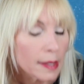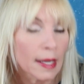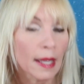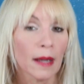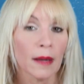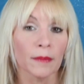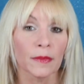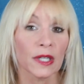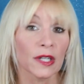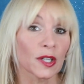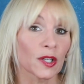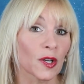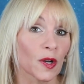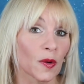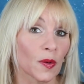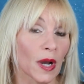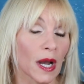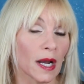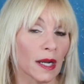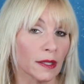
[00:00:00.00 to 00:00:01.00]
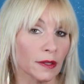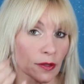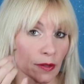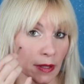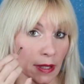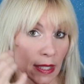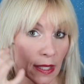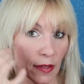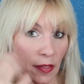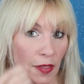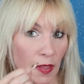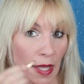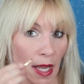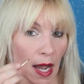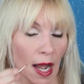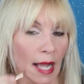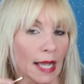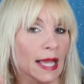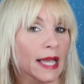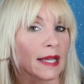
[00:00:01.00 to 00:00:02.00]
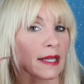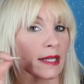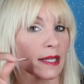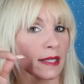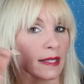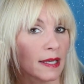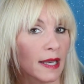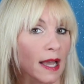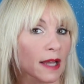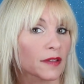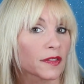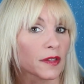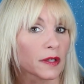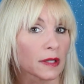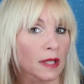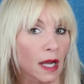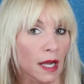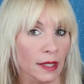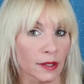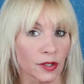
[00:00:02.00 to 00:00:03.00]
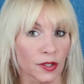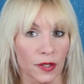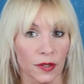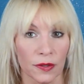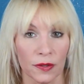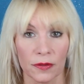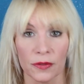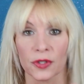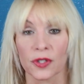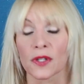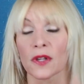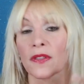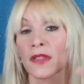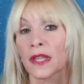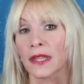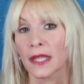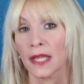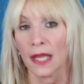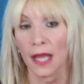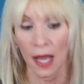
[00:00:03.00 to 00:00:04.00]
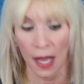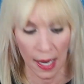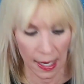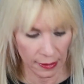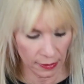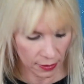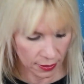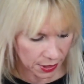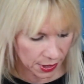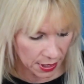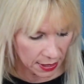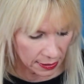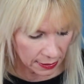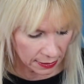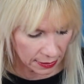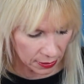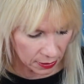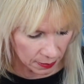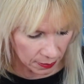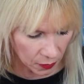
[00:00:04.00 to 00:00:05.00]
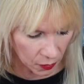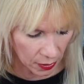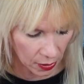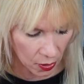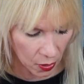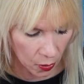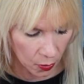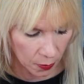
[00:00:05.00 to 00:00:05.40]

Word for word: Now I'm going to go underneath the eye and connect the line too, so that the eye looks a little more